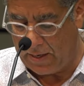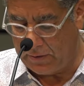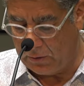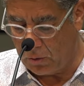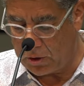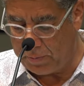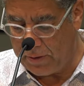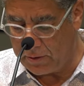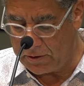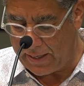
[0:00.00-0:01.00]
And the Lord
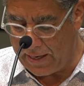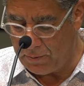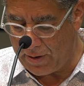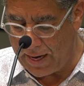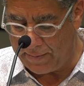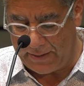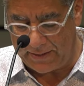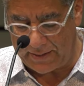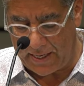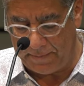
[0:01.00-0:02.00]
appeared to Abraham and
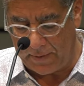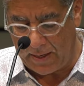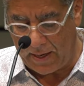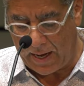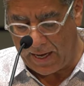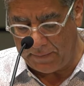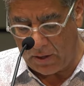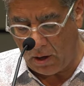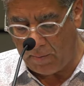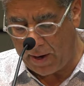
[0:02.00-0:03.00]
he said, I am
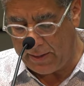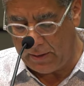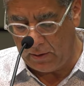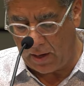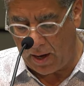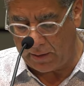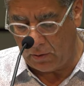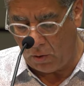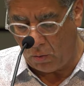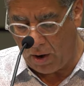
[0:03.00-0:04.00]
the Almighty
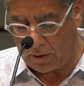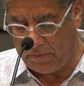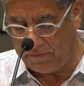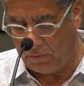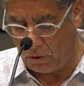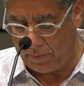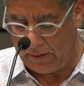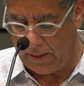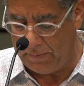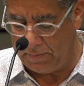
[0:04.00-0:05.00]
God. Walk before
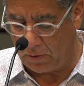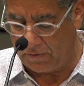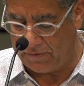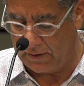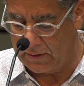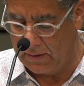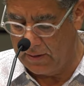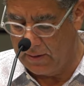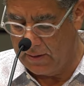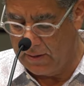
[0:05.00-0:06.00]
me and be perfect.
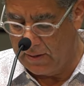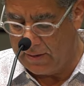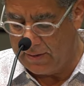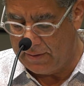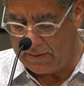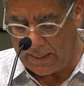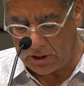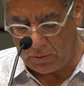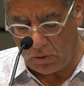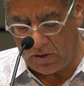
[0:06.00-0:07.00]
The
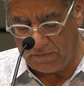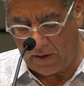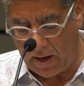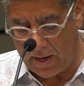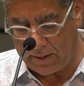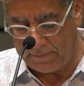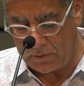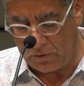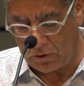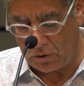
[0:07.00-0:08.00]
testimony of God
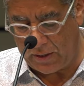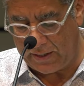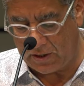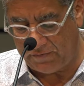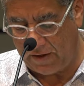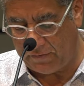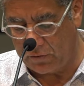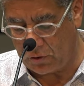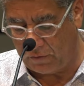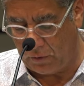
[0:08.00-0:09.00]
concerning his
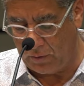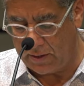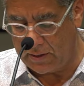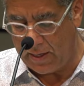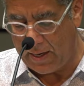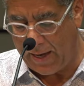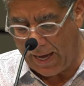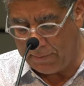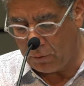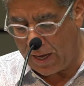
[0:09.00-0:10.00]
faithful servant was
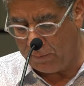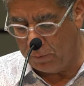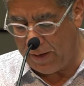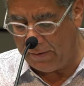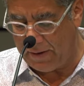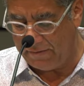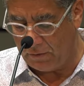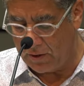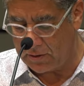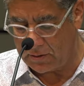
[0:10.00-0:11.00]
Abraham obeyed my
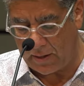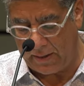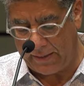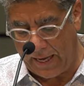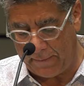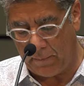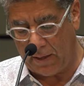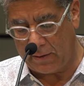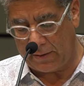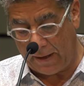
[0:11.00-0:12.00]
voice and kept
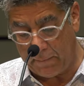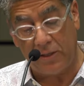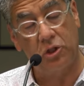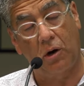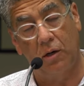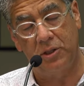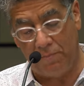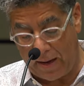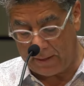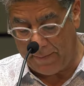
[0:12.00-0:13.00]
my, kept my charge
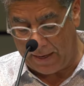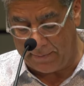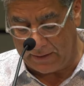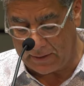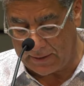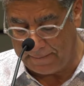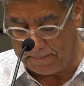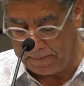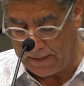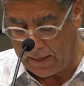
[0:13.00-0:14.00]
and my commandments
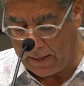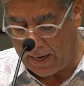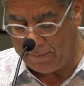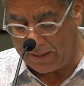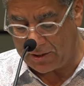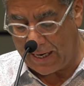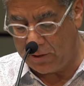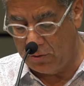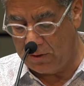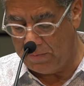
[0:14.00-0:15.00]
and my
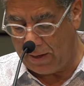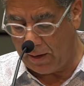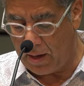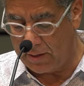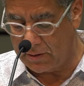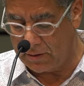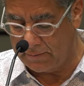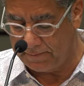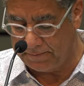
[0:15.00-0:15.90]
statutes and my laws.